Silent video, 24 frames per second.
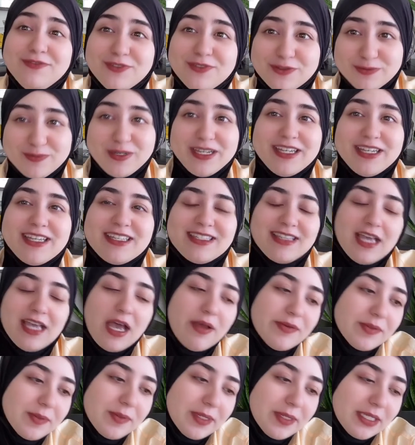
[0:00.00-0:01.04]
for my
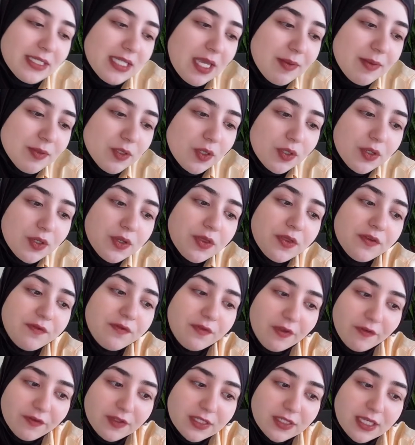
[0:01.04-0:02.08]
exams. My exams are on the
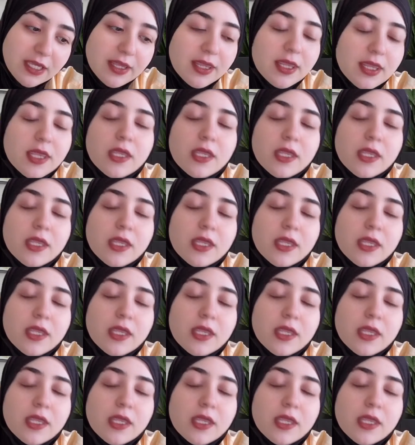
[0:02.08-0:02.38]
15th.